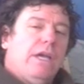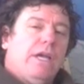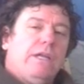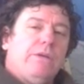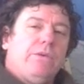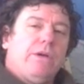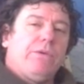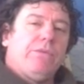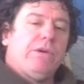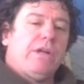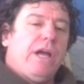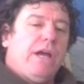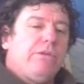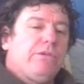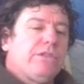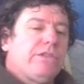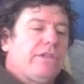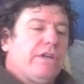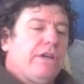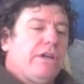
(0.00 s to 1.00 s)
Anyway, when I
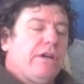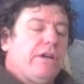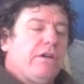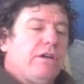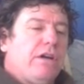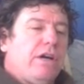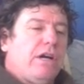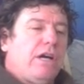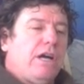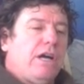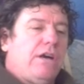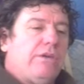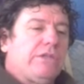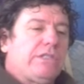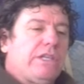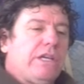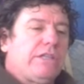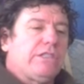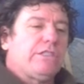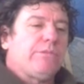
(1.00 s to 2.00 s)
was there, I
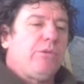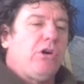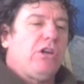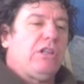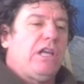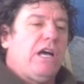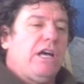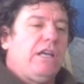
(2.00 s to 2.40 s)
was on a small